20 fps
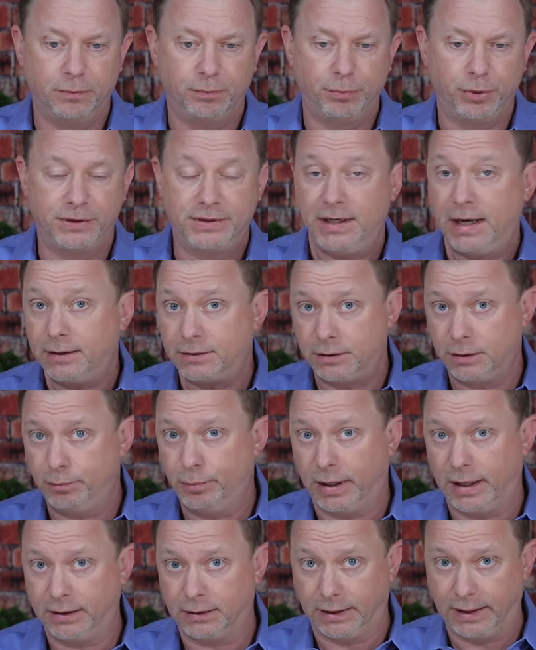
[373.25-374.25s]

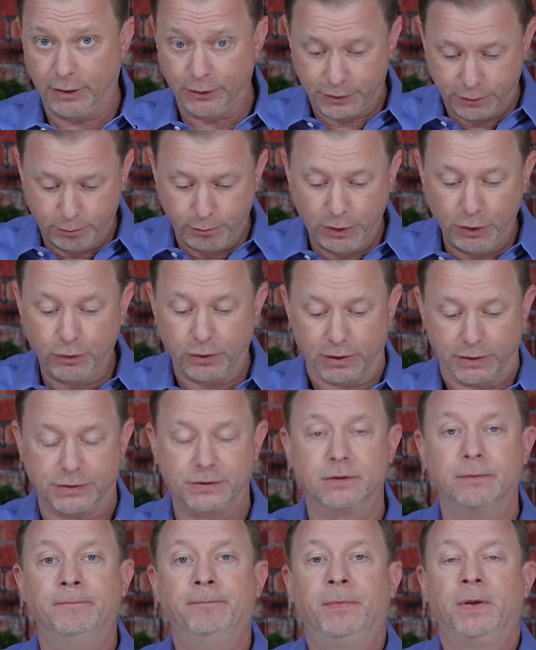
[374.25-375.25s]
protected by layers of
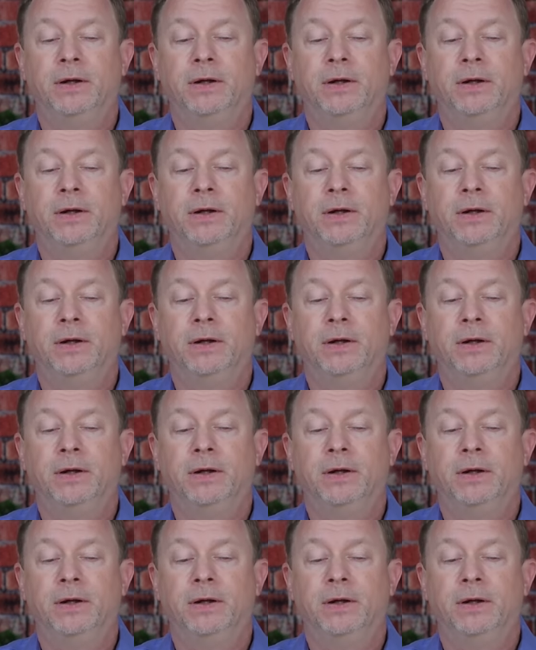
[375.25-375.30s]
mucus.